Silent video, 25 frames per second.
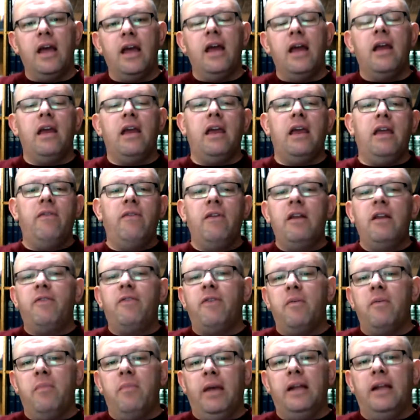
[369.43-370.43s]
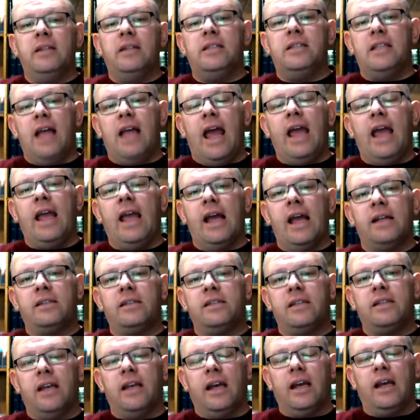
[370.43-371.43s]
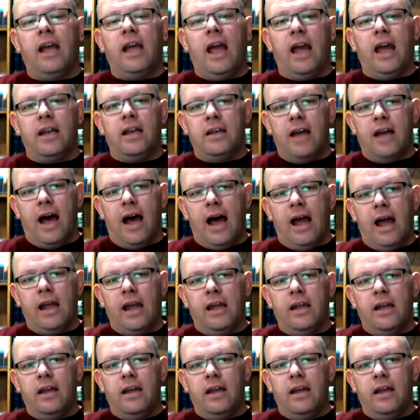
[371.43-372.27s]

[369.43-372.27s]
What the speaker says: even if it means they get sick and die.